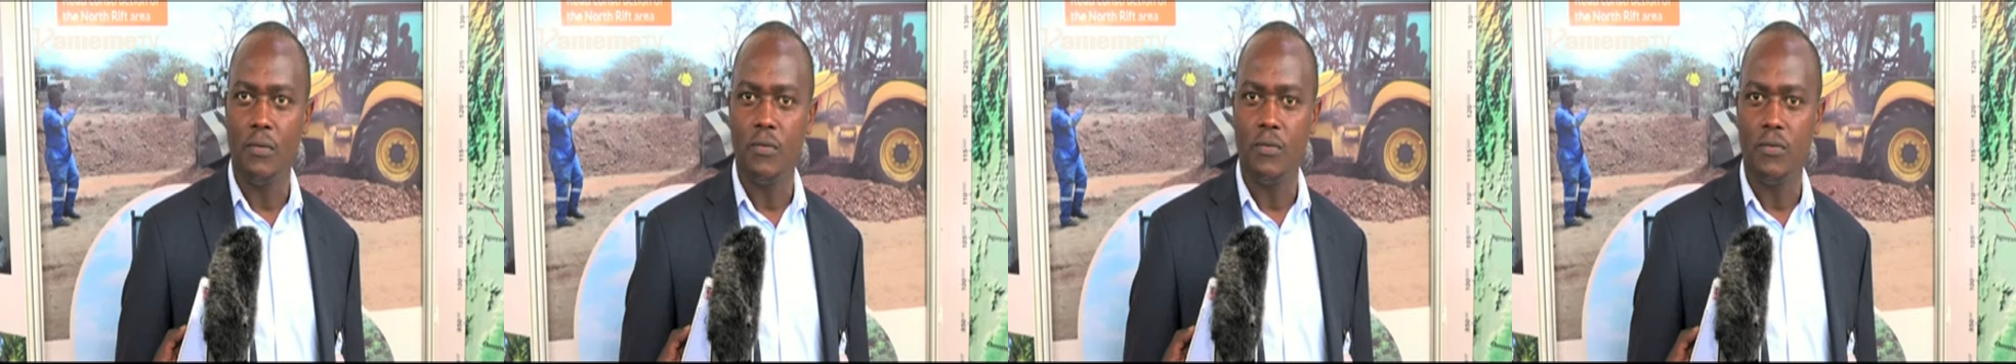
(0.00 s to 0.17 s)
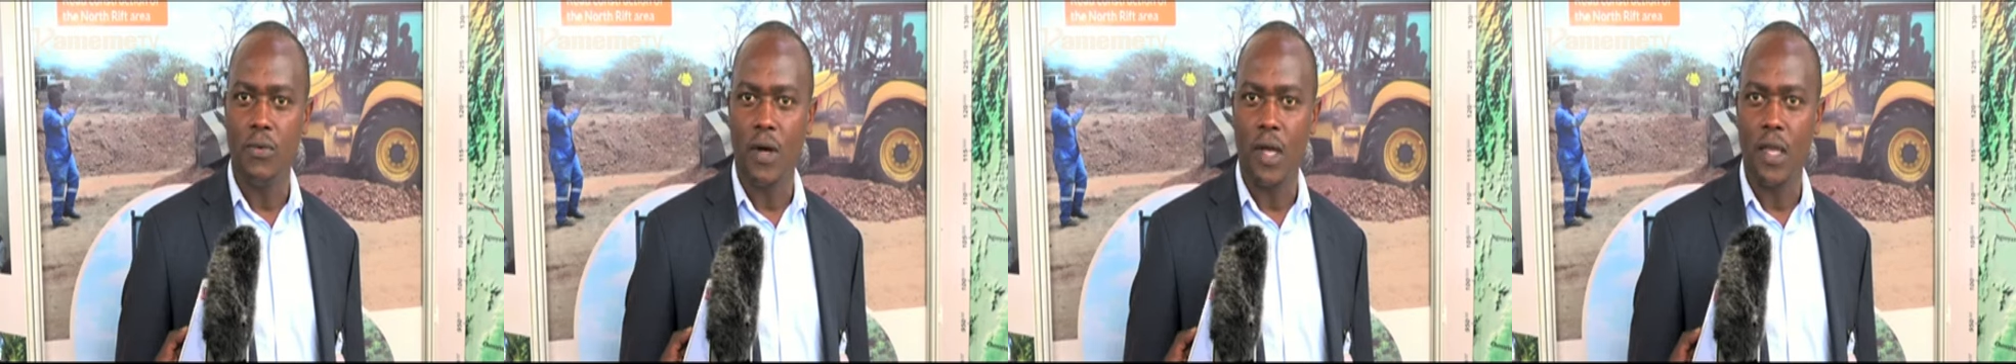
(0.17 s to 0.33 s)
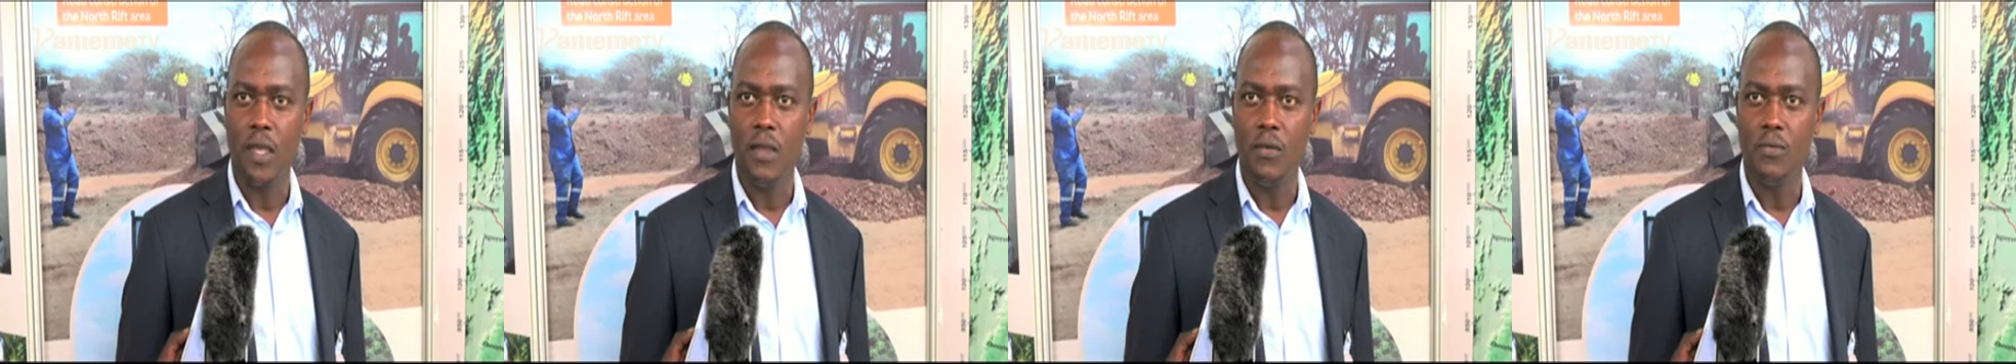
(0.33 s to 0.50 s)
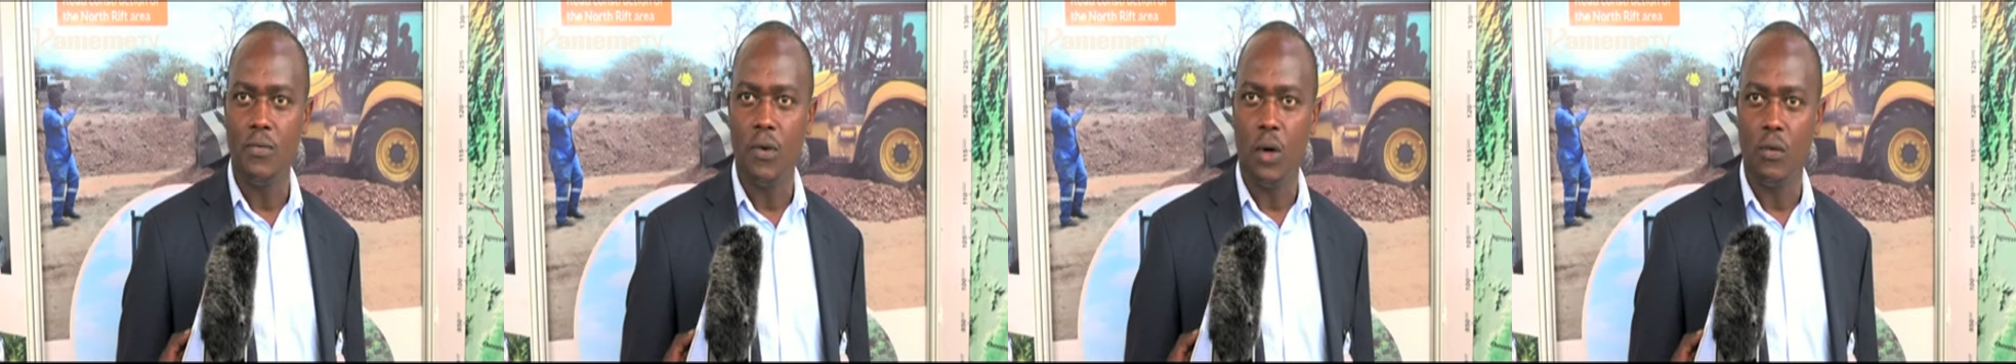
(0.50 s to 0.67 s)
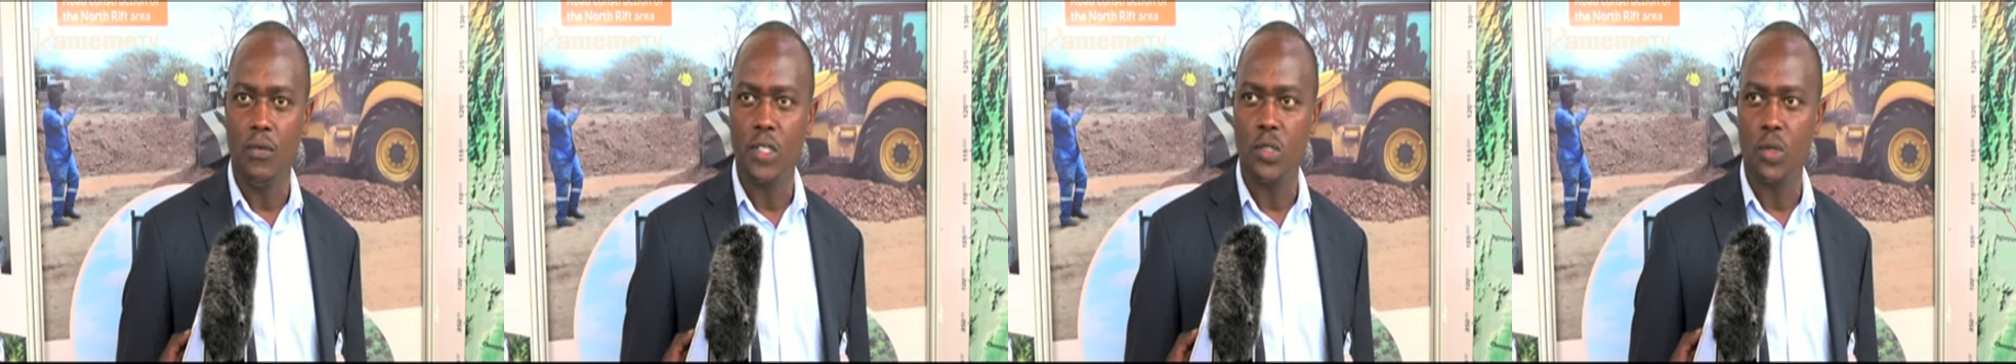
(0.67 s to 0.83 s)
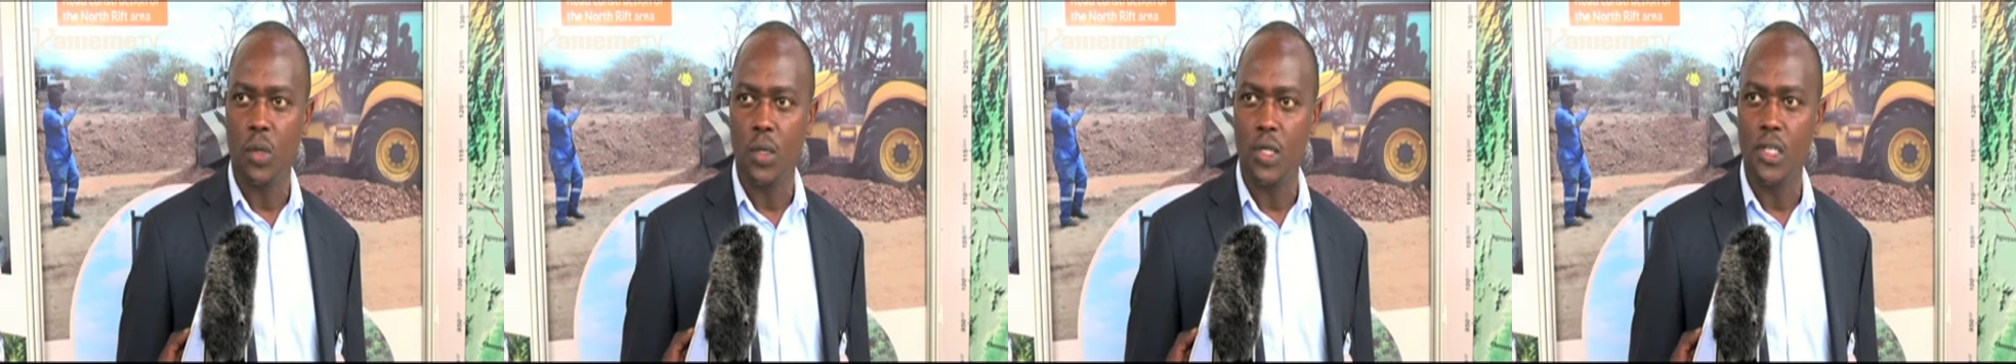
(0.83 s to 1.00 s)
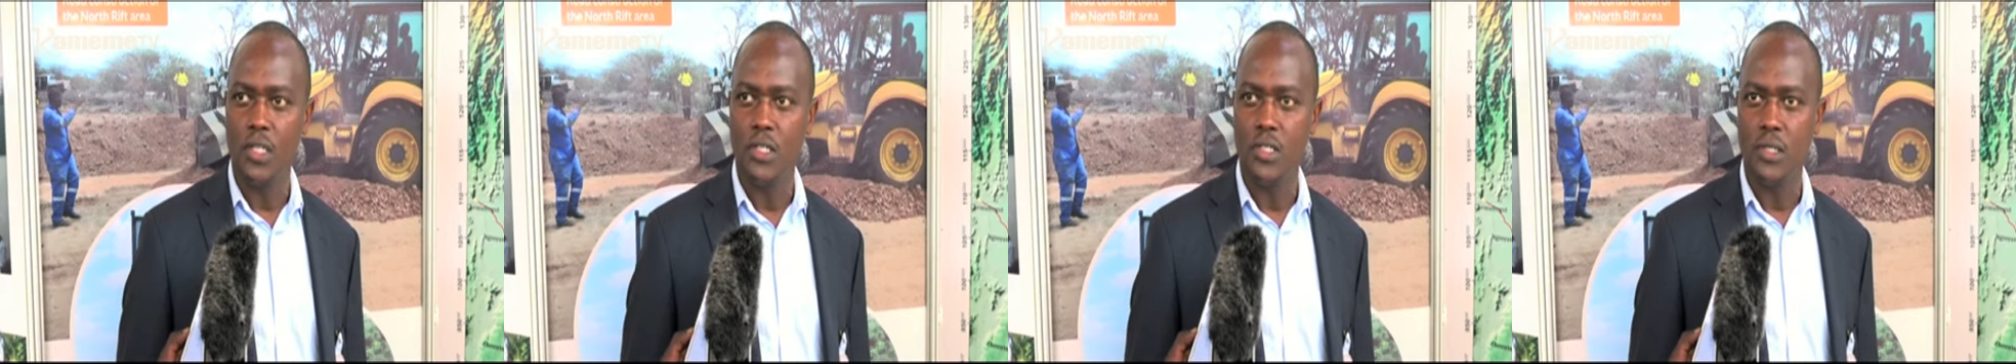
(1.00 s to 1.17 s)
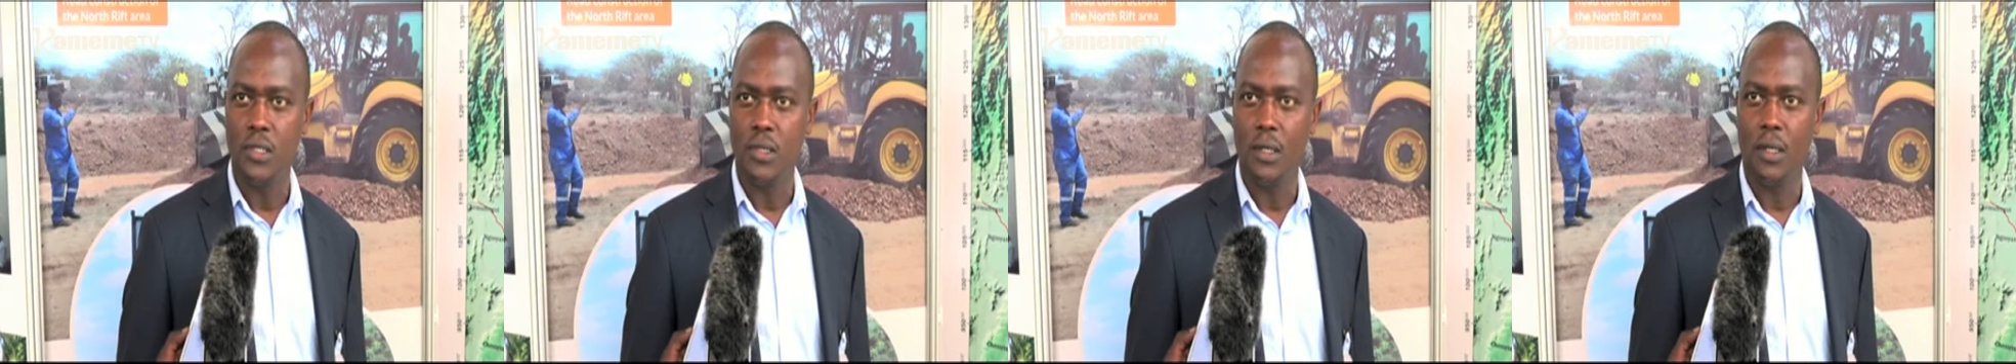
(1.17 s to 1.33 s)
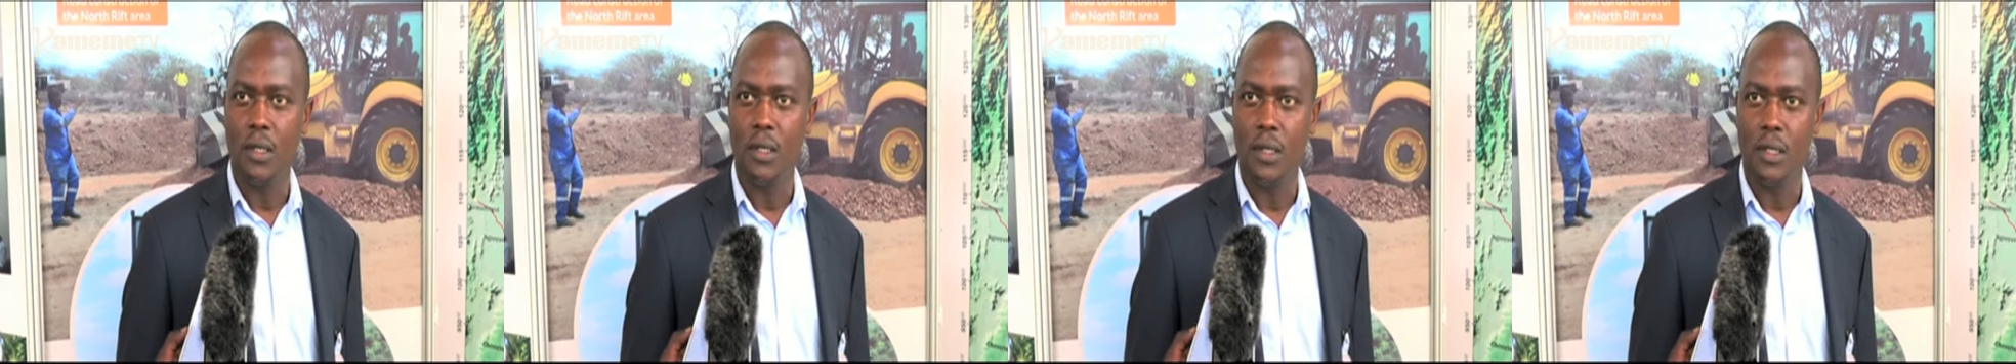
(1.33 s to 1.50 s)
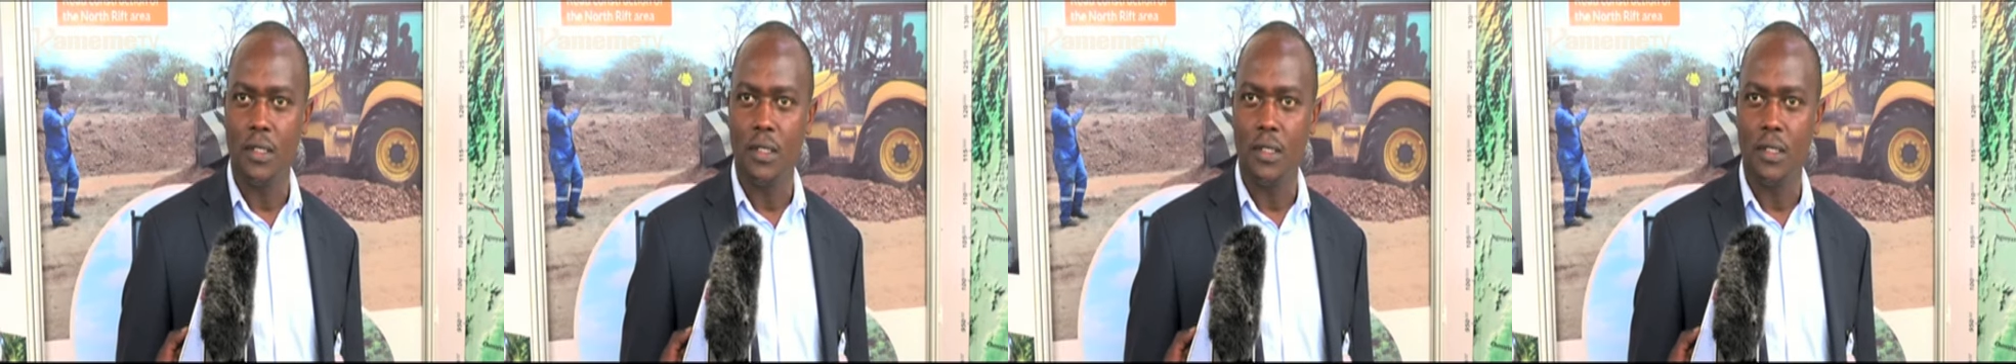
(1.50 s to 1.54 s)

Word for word: 5 of the storage